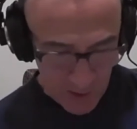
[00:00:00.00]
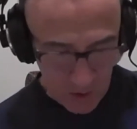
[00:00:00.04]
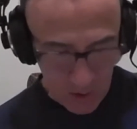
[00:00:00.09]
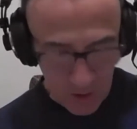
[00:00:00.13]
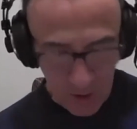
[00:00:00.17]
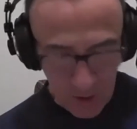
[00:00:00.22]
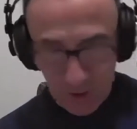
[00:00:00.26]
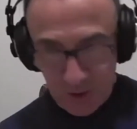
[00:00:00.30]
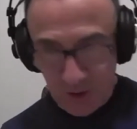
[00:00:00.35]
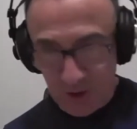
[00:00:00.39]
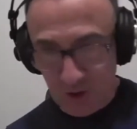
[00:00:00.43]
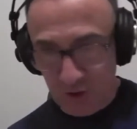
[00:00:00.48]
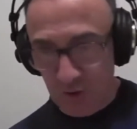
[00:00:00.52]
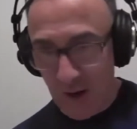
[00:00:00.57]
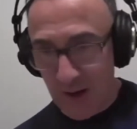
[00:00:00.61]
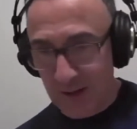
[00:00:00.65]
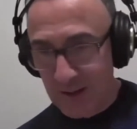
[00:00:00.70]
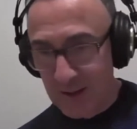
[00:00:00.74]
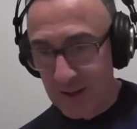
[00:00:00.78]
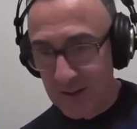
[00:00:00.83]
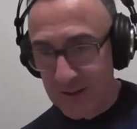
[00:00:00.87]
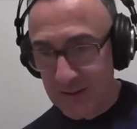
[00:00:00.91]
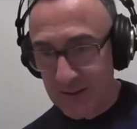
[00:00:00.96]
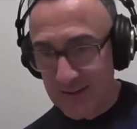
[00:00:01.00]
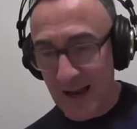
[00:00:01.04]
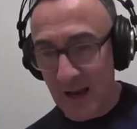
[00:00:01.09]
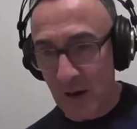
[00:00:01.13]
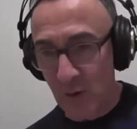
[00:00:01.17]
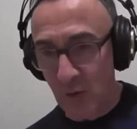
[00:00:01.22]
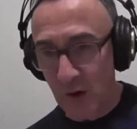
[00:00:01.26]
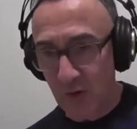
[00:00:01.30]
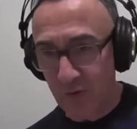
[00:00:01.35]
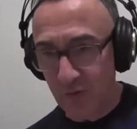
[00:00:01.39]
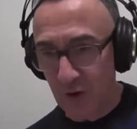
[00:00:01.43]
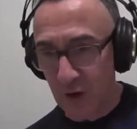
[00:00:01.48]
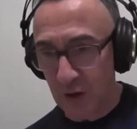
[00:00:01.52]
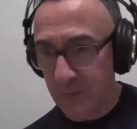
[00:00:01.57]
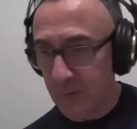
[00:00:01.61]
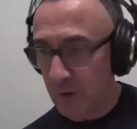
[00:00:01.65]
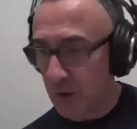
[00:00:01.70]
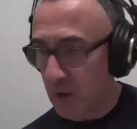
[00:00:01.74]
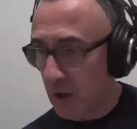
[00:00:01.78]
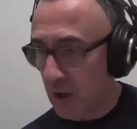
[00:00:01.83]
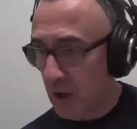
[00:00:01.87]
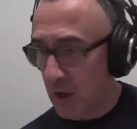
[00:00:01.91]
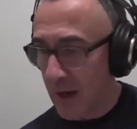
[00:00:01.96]
strikers, however,
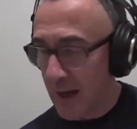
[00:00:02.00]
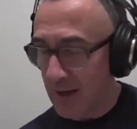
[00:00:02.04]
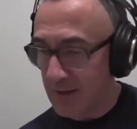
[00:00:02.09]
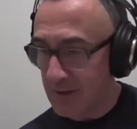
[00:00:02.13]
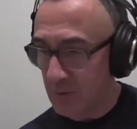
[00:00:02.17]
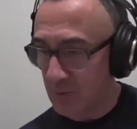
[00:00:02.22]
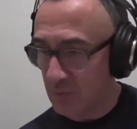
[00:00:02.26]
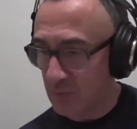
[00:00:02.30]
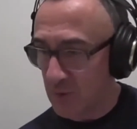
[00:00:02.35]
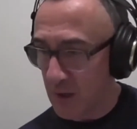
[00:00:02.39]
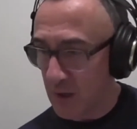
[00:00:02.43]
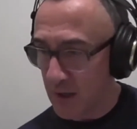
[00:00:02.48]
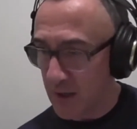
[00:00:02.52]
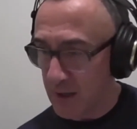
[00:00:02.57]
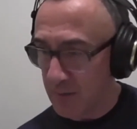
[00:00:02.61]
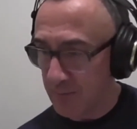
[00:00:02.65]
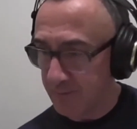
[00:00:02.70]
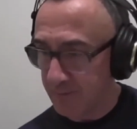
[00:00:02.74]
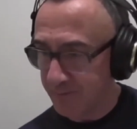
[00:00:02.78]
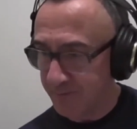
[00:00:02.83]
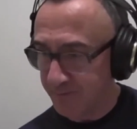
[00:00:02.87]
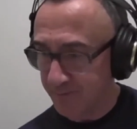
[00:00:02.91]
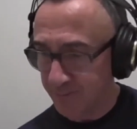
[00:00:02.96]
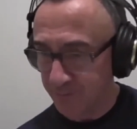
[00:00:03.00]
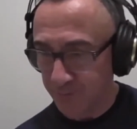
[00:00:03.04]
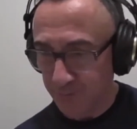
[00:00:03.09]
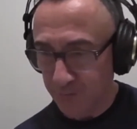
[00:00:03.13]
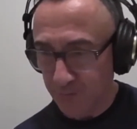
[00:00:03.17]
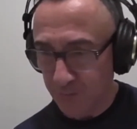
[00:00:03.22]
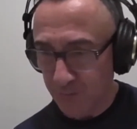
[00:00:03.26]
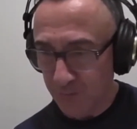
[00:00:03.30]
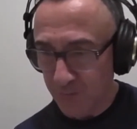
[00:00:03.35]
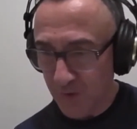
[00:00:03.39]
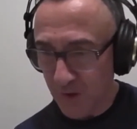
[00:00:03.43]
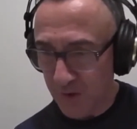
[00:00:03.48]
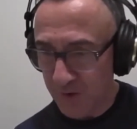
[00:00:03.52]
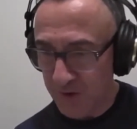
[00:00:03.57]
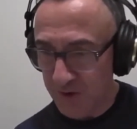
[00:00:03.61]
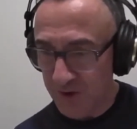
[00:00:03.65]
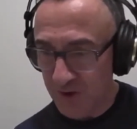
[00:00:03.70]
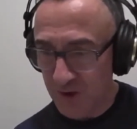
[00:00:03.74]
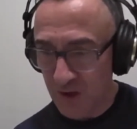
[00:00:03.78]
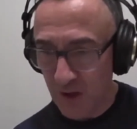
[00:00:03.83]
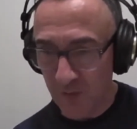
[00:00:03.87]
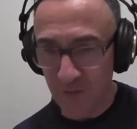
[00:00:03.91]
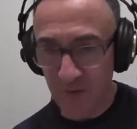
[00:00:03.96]
hasn't really
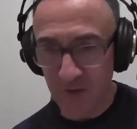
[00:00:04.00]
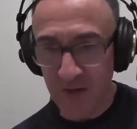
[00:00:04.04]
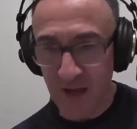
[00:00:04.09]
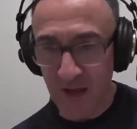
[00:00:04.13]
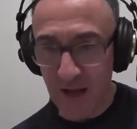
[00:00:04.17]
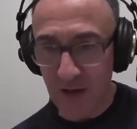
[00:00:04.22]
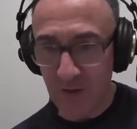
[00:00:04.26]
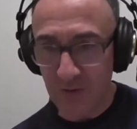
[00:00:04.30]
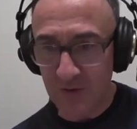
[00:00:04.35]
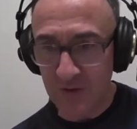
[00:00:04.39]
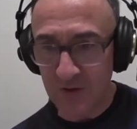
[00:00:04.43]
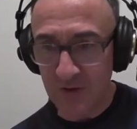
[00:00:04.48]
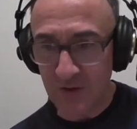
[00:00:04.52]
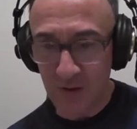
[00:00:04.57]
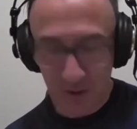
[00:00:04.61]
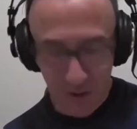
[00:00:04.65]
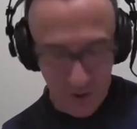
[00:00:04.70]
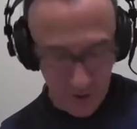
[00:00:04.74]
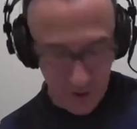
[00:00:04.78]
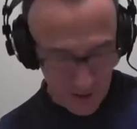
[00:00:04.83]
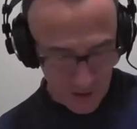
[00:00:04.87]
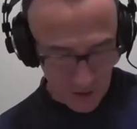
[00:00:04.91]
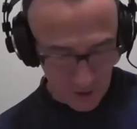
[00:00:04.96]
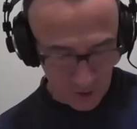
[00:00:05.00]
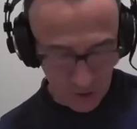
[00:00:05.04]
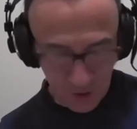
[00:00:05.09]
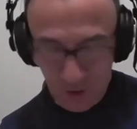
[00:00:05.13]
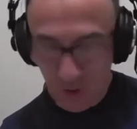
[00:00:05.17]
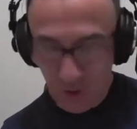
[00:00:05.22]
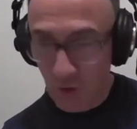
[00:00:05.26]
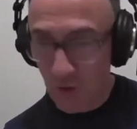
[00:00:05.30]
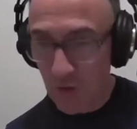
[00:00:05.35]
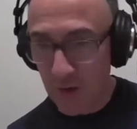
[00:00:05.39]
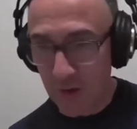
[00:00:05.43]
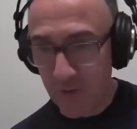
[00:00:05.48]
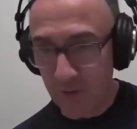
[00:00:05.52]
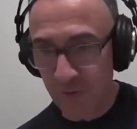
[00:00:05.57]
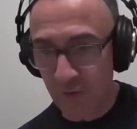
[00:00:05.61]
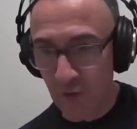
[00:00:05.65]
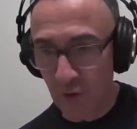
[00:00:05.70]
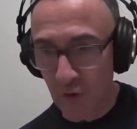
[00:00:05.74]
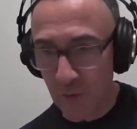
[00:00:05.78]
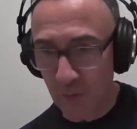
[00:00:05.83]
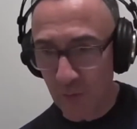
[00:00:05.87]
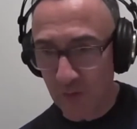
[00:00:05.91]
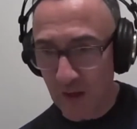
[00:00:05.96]
discovered that scoring
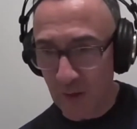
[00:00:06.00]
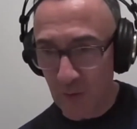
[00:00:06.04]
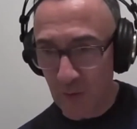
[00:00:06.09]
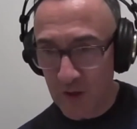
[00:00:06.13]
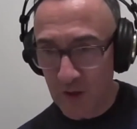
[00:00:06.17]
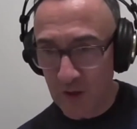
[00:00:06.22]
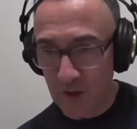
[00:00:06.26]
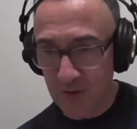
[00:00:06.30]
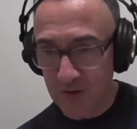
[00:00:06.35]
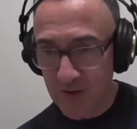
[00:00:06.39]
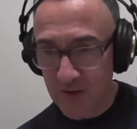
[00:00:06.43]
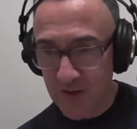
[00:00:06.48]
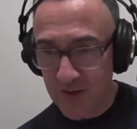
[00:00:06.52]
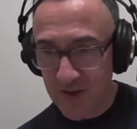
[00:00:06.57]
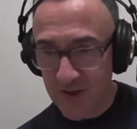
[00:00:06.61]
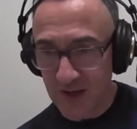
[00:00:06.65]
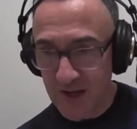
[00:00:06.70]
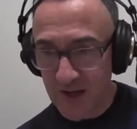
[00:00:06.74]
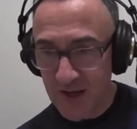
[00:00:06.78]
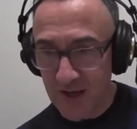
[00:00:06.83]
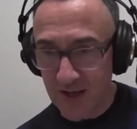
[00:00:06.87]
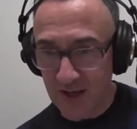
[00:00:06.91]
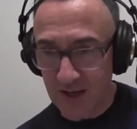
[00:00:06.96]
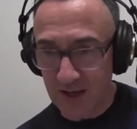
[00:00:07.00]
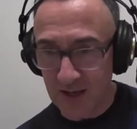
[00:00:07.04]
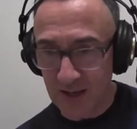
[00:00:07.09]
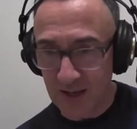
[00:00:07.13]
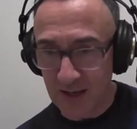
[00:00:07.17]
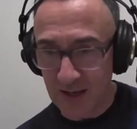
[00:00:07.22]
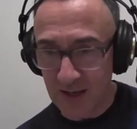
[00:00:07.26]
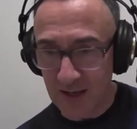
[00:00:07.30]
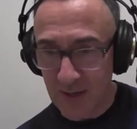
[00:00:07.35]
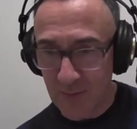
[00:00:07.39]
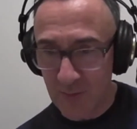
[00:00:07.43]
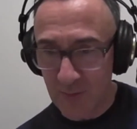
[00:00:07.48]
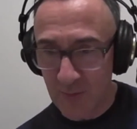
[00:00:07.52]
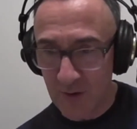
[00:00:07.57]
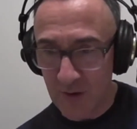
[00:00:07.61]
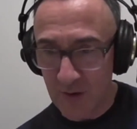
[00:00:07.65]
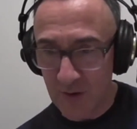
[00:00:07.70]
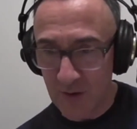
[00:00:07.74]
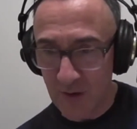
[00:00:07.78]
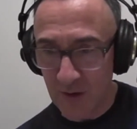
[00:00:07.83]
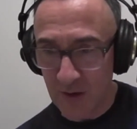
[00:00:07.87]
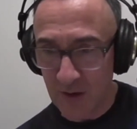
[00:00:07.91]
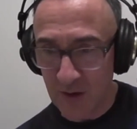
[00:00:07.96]
form that we're used to seeing him
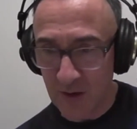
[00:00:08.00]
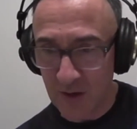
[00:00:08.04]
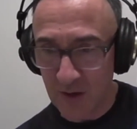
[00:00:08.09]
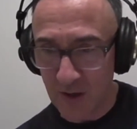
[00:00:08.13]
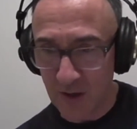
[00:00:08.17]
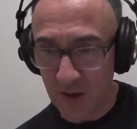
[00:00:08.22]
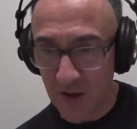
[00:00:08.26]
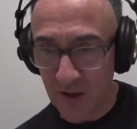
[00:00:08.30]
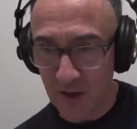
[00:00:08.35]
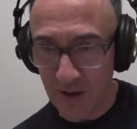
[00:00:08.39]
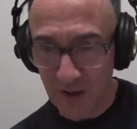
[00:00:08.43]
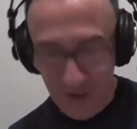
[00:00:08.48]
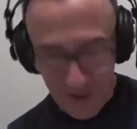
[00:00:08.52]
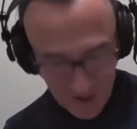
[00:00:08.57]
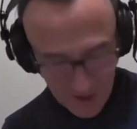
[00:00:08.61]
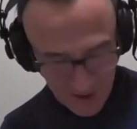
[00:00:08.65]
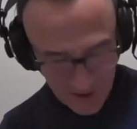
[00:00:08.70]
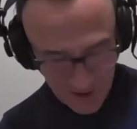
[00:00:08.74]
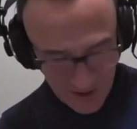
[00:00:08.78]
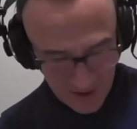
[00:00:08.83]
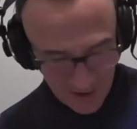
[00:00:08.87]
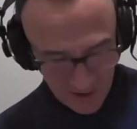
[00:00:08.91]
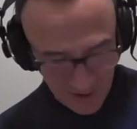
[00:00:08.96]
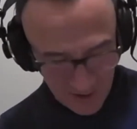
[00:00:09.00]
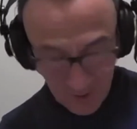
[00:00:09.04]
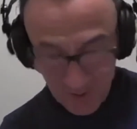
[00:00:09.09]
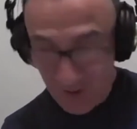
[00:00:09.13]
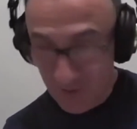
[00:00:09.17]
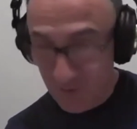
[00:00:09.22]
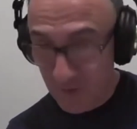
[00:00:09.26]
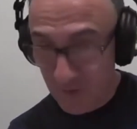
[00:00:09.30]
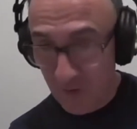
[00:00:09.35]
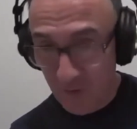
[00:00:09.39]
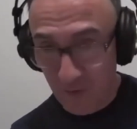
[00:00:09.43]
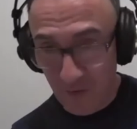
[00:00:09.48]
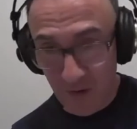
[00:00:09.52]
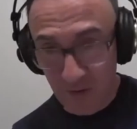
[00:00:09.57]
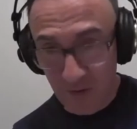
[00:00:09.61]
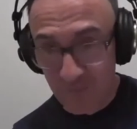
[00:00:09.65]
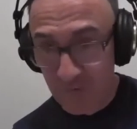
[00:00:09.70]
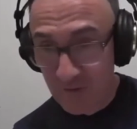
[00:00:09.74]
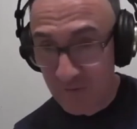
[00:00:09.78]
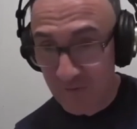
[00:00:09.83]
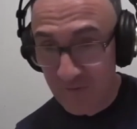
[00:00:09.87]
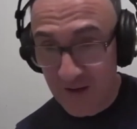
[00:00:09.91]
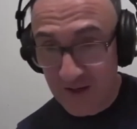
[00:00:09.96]
in even
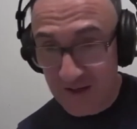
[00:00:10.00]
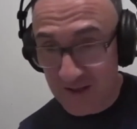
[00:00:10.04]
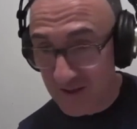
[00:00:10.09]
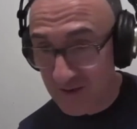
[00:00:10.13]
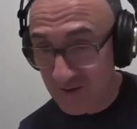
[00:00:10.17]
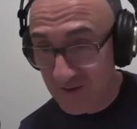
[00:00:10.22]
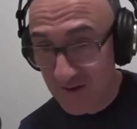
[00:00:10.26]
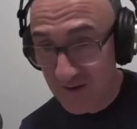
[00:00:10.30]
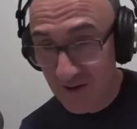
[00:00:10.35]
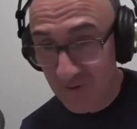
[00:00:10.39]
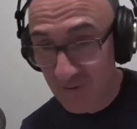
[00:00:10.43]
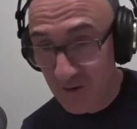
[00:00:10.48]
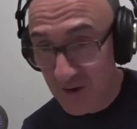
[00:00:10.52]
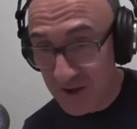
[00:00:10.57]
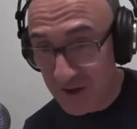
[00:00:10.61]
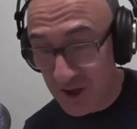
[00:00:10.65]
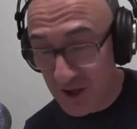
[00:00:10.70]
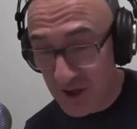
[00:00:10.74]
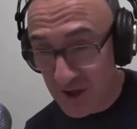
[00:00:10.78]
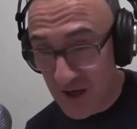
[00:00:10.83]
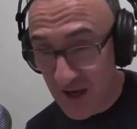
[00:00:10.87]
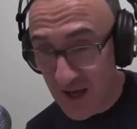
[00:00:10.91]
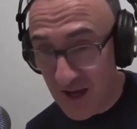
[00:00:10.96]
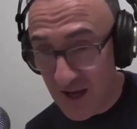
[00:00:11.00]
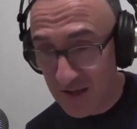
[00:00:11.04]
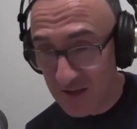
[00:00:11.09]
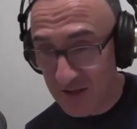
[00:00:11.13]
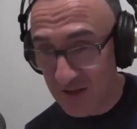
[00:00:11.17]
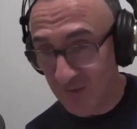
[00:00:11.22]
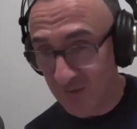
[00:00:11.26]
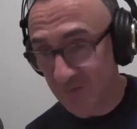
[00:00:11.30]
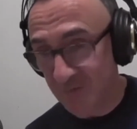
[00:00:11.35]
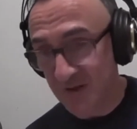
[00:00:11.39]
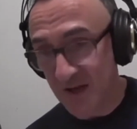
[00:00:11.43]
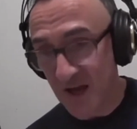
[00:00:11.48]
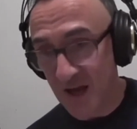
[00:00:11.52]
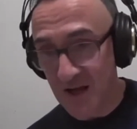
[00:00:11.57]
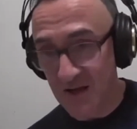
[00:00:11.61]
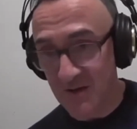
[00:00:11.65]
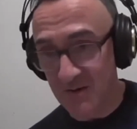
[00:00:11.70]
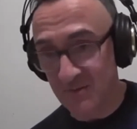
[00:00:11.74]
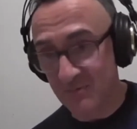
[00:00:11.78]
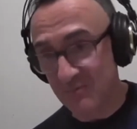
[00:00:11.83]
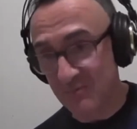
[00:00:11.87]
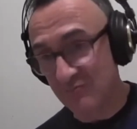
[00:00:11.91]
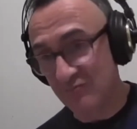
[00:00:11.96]
recent years, say
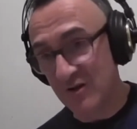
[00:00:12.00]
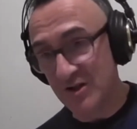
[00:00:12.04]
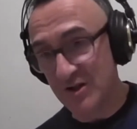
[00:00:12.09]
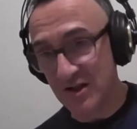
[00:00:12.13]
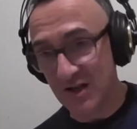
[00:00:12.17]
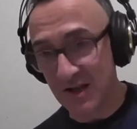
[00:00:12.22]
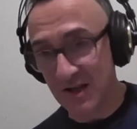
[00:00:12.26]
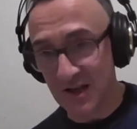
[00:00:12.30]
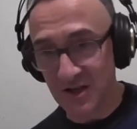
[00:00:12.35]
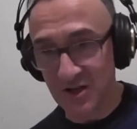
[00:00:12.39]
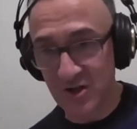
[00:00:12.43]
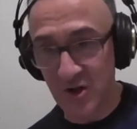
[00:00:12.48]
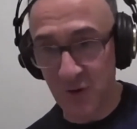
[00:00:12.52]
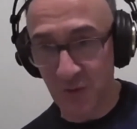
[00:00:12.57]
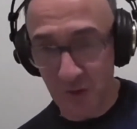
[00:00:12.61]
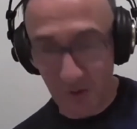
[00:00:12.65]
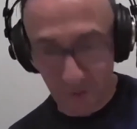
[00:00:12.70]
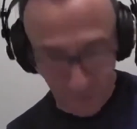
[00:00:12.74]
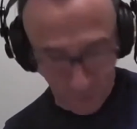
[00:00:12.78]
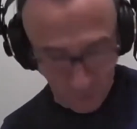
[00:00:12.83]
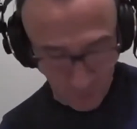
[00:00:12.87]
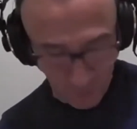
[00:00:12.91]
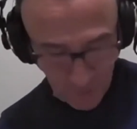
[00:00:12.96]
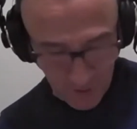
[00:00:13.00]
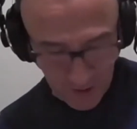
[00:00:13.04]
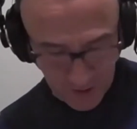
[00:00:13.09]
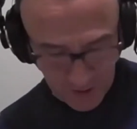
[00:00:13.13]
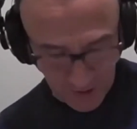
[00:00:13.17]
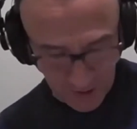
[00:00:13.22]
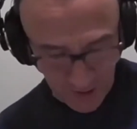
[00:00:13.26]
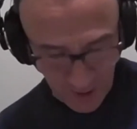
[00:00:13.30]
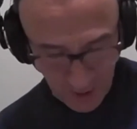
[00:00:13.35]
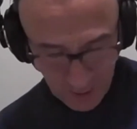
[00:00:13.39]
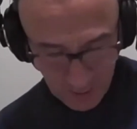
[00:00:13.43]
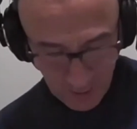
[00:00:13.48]
as recently as 3 or 4 years ago.